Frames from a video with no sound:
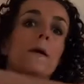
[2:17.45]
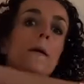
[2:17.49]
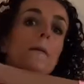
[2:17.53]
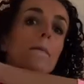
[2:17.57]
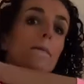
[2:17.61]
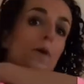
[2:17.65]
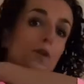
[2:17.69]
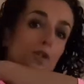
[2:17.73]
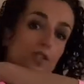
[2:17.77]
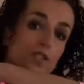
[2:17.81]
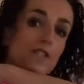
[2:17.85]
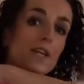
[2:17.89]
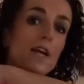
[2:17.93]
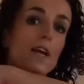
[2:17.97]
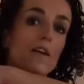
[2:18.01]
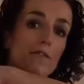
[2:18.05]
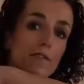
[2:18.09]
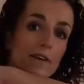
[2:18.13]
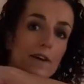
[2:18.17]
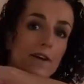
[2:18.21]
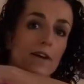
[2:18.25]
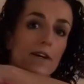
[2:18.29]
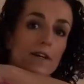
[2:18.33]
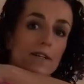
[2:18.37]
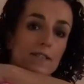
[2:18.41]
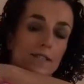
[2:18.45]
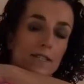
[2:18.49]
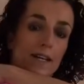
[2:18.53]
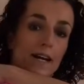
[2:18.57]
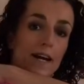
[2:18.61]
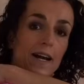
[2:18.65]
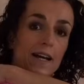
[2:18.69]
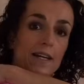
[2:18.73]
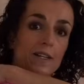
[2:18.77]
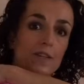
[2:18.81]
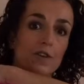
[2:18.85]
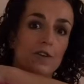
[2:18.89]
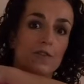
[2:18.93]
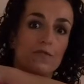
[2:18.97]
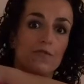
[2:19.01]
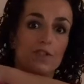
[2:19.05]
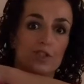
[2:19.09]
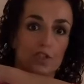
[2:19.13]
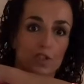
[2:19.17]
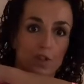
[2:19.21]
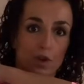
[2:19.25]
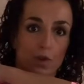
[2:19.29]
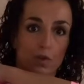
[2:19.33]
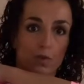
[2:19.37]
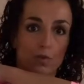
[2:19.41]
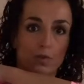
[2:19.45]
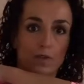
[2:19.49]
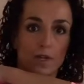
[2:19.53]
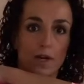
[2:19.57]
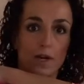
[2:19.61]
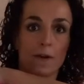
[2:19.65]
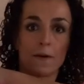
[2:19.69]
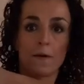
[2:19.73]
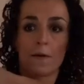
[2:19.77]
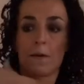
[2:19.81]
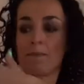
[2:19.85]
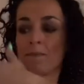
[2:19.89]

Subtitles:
posterior side of the shoulder